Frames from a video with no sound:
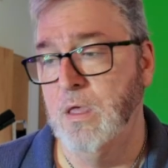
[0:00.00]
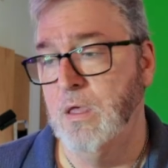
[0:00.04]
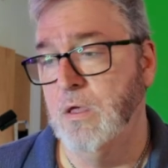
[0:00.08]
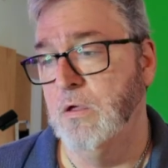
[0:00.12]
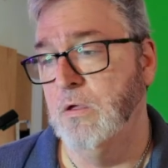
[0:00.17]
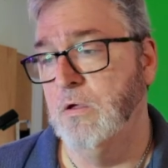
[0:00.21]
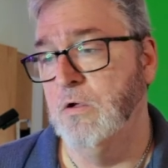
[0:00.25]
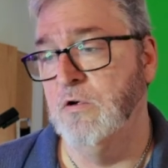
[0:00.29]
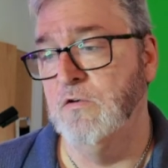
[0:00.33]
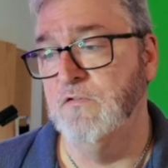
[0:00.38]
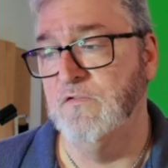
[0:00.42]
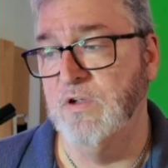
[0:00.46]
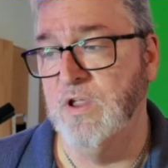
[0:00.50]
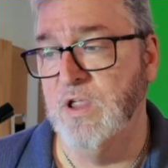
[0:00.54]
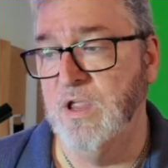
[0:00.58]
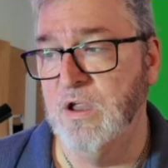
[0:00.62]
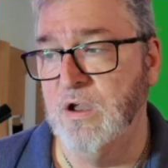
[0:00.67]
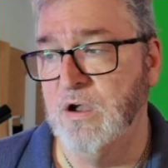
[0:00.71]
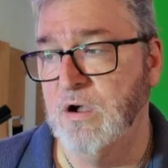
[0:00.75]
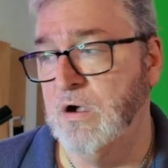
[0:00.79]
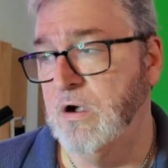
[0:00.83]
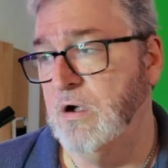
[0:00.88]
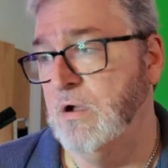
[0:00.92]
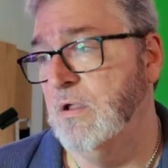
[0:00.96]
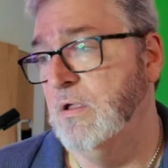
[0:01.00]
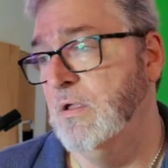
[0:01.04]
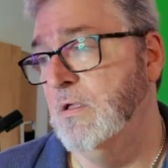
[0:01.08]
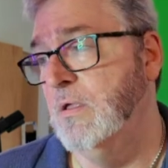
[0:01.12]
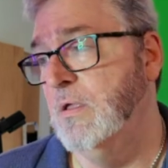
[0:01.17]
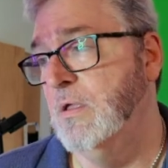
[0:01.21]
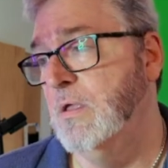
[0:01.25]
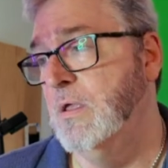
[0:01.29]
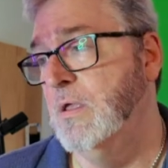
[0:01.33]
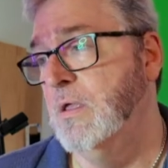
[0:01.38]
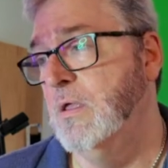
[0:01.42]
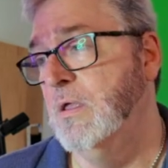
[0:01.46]
over here,
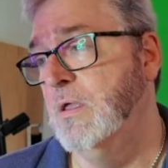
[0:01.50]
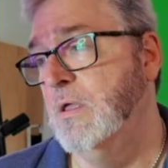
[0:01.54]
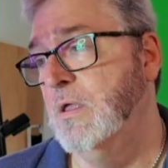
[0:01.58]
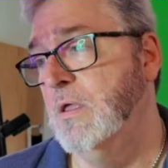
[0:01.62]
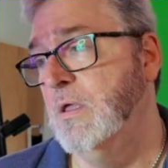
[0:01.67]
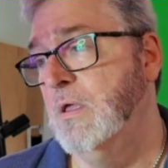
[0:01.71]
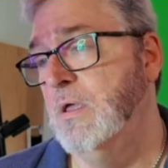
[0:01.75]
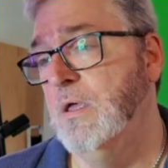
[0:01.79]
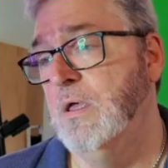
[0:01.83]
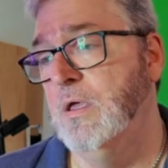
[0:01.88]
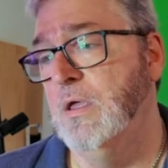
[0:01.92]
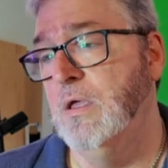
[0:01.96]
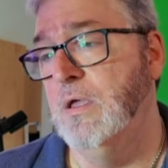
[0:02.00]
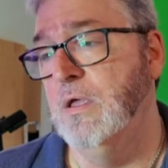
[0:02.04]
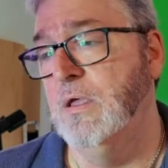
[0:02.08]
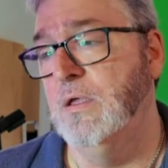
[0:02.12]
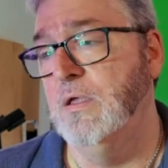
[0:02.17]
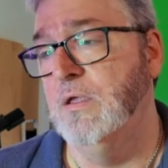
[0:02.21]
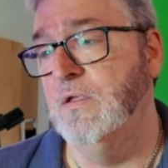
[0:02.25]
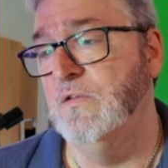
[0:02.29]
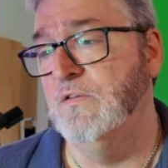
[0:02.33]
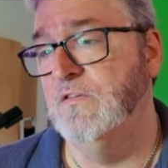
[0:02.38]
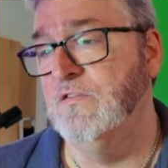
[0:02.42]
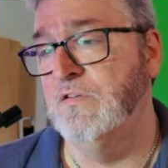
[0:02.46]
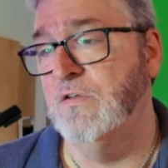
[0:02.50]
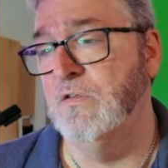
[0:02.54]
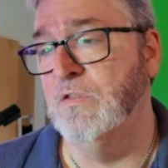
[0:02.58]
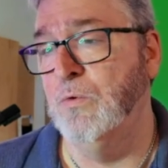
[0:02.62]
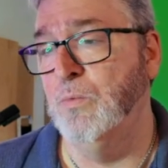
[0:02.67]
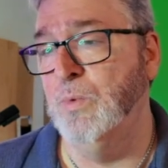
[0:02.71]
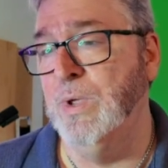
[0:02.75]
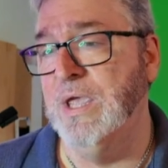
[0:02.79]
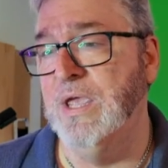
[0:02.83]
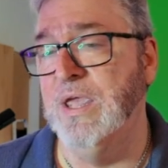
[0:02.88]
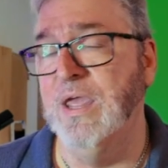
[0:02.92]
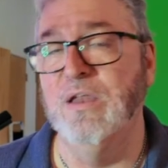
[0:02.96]
so that
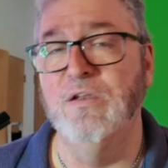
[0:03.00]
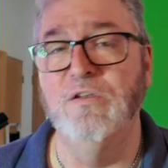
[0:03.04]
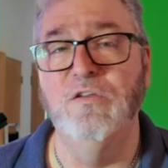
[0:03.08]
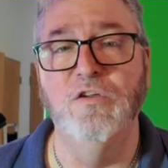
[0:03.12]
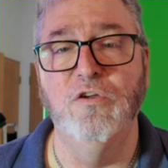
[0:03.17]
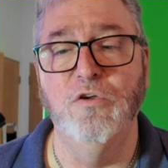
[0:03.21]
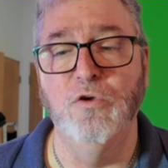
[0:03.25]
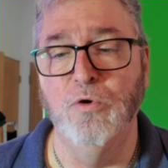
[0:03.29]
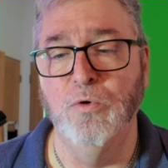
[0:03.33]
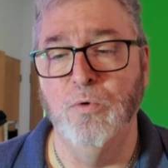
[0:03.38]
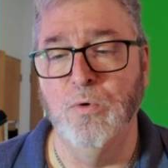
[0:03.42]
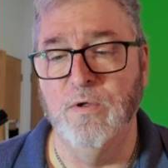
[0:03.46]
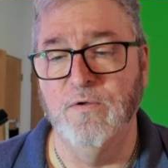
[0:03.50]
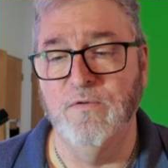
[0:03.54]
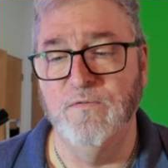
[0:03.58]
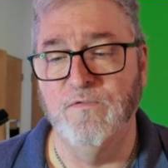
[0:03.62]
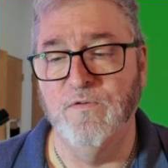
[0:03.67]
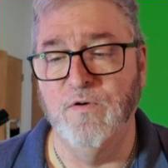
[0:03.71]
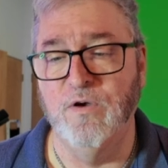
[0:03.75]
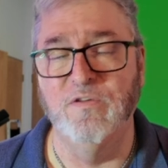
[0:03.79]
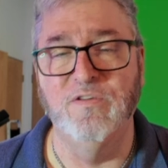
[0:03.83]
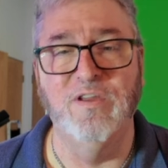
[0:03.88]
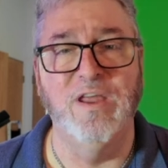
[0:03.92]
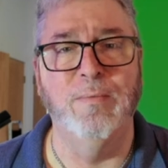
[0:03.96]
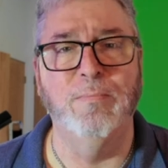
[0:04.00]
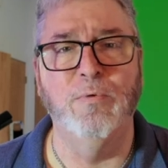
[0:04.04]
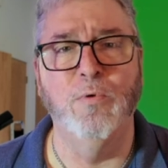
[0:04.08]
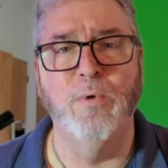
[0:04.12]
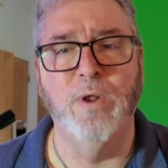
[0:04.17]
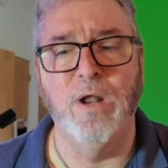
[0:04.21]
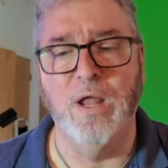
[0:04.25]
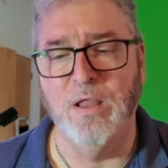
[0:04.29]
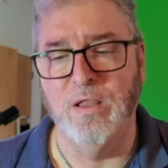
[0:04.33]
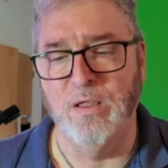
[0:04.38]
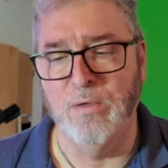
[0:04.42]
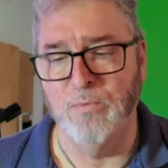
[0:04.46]
we can do, for example,
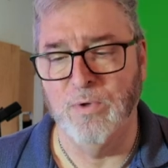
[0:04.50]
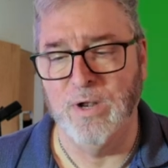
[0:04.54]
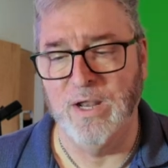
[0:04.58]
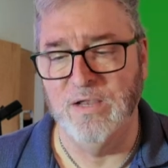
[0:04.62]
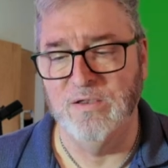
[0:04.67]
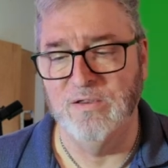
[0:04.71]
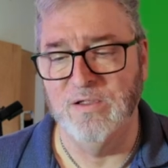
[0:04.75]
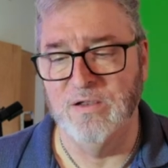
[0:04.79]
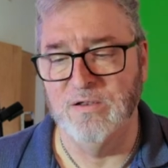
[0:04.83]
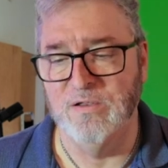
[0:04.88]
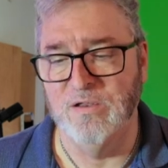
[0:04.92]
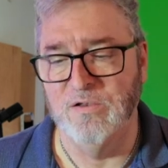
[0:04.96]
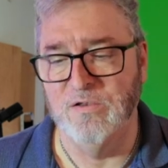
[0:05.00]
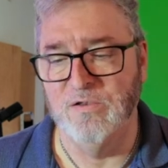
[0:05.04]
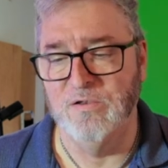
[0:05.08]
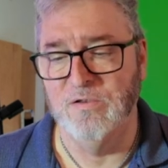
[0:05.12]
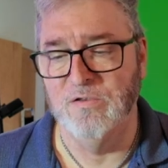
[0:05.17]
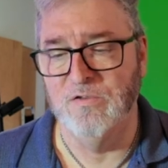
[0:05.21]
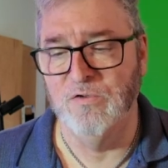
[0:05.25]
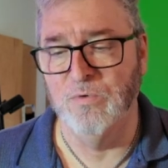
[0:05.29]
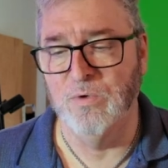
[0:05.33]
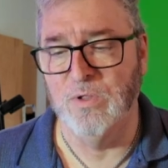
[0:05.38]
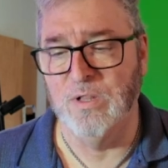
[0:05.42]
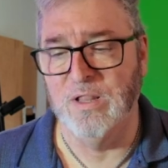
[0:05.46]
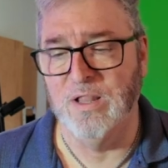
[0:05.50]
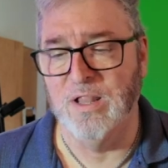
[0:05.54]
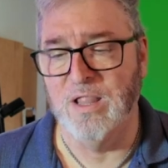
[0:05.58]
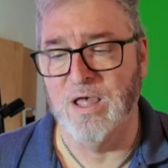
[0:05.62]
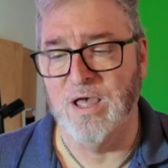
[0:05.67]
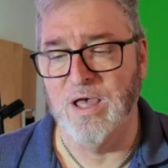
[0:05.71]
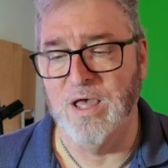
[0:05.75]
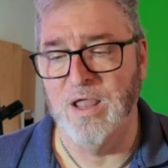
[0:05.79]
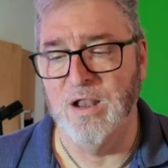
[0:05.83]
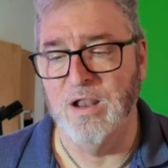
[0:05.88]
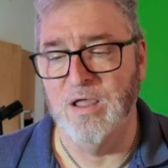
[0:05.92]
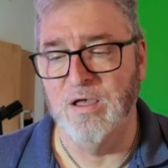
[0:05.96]
what I tend to do a
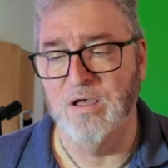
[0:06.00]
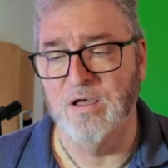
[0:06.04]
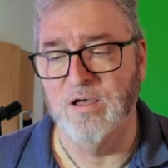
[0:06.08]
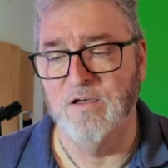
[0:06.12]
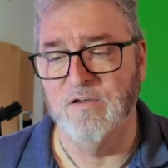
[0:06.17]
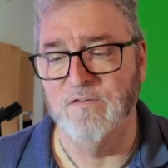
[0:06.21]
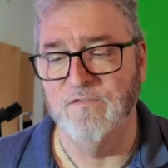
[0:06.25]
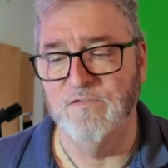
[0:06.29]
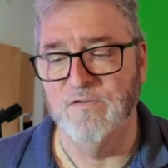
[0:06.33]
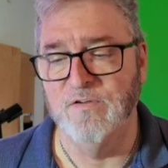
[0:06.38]
lot of